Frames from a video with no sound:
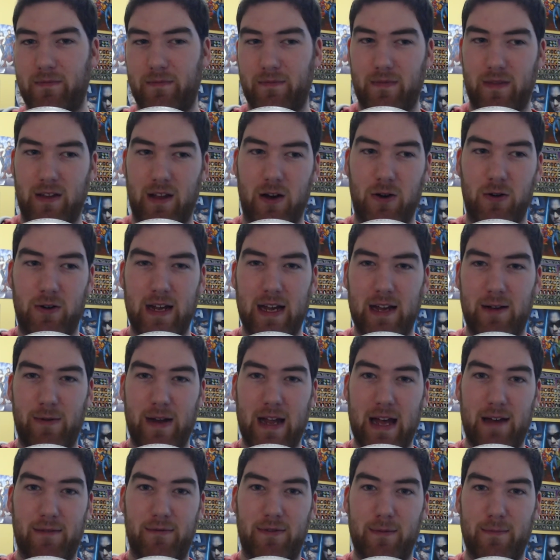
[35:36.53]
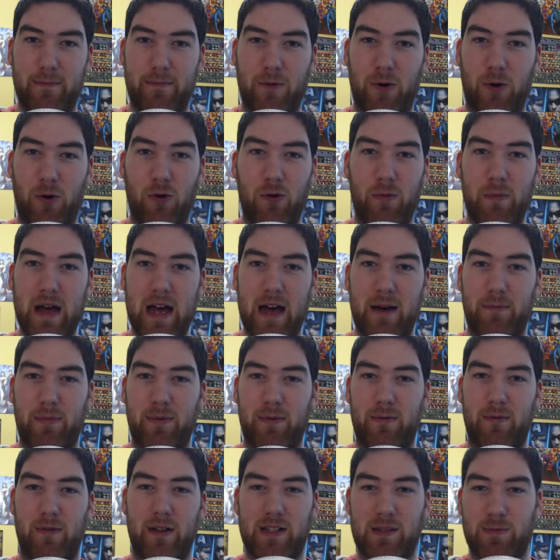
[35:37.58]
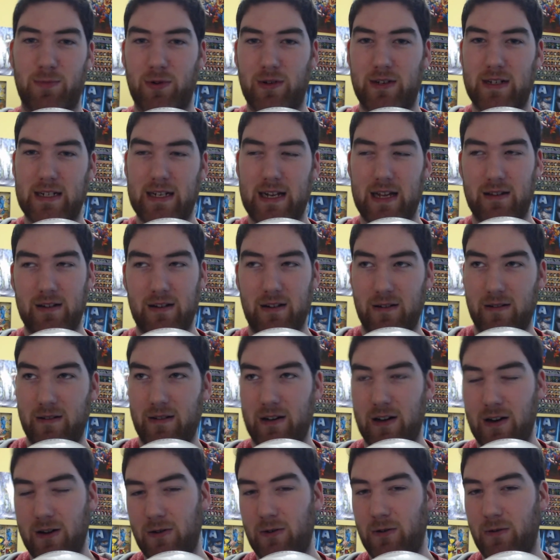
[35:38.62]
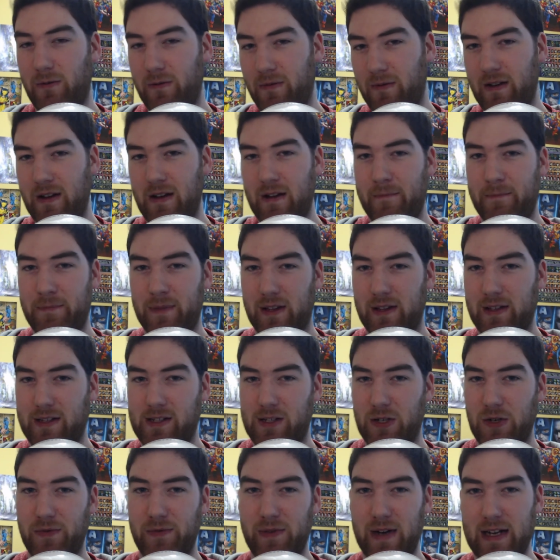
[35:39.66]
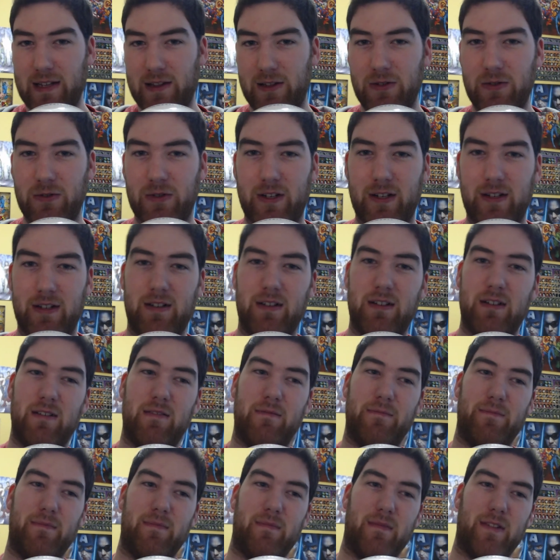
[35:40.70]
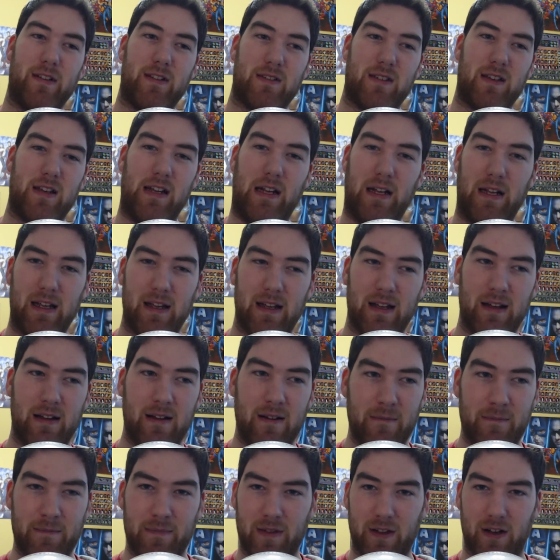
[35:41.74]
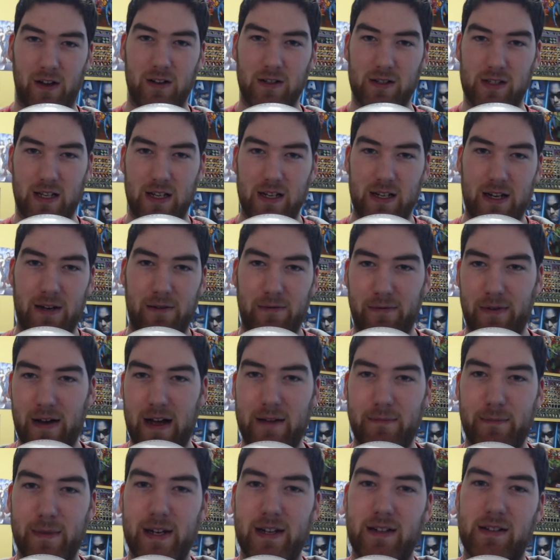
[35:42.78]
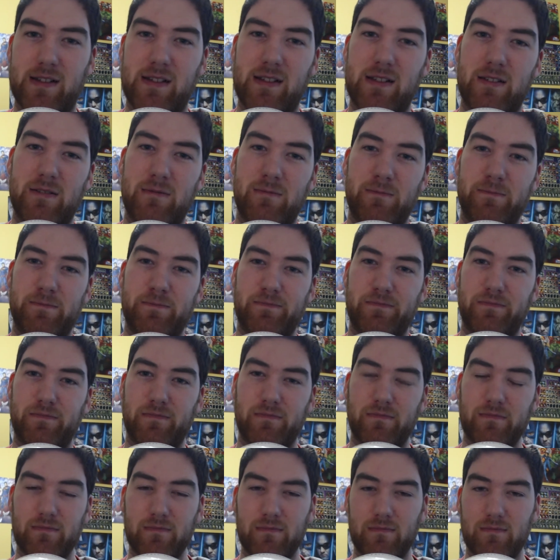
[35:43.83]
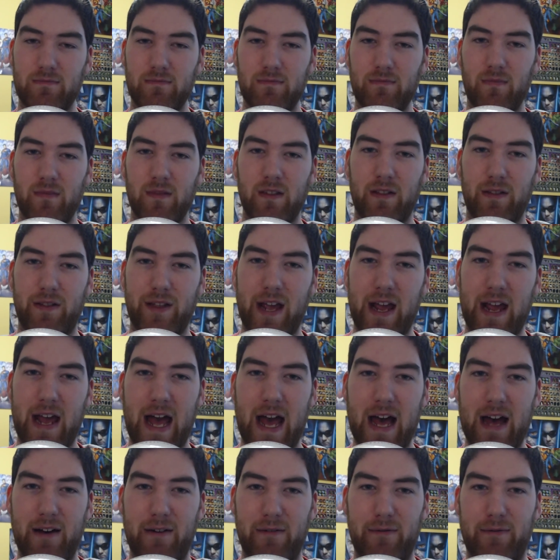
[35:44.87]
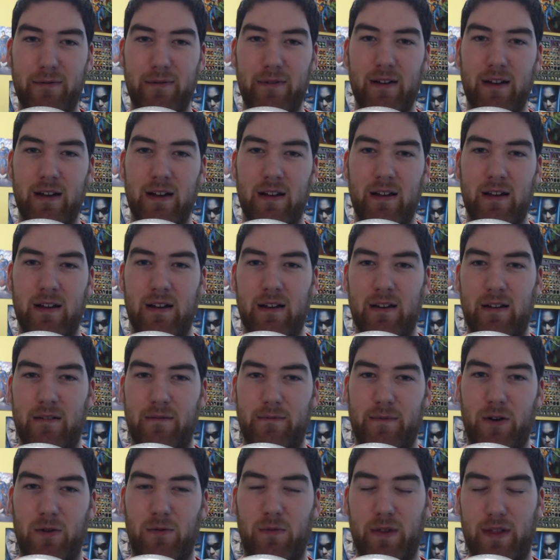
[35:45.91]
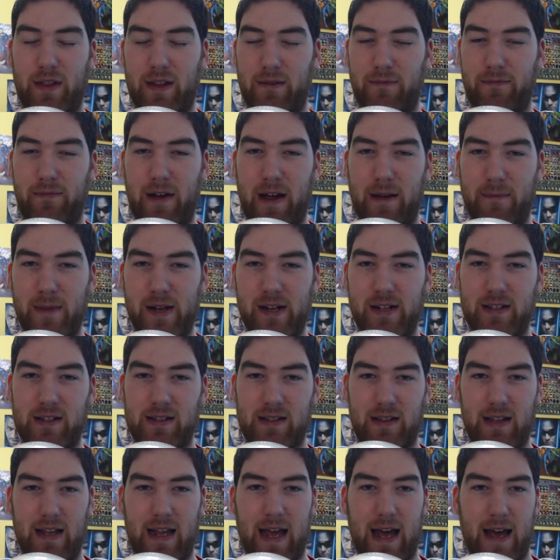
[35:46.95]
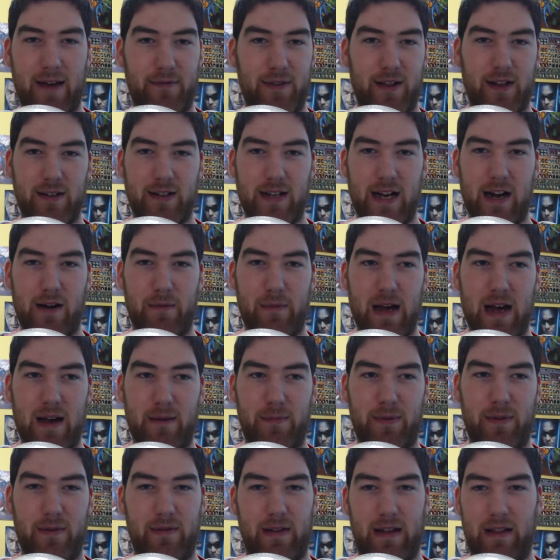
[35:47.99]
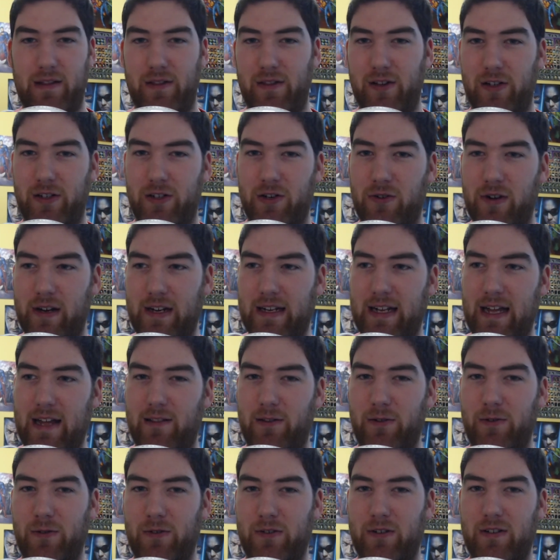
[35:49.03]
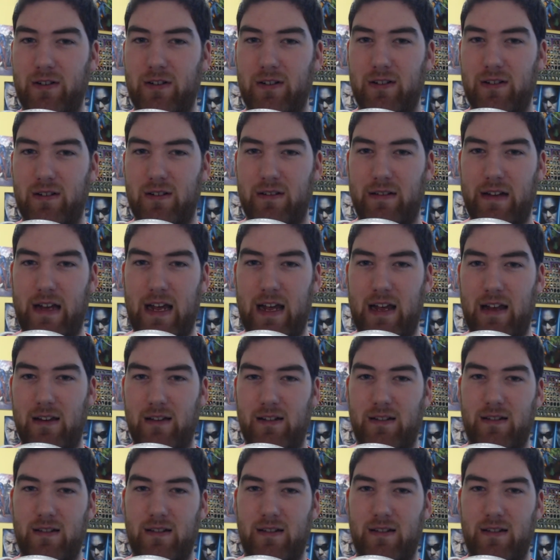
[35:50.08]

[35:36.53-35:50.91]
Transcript: Okay, we have the whole map. Let's put it together. Oh, let's go find Luke. It's like all of a sudden in 5 minutes they have, within 5 minutes they have the entire map, and then they're going to get Luke and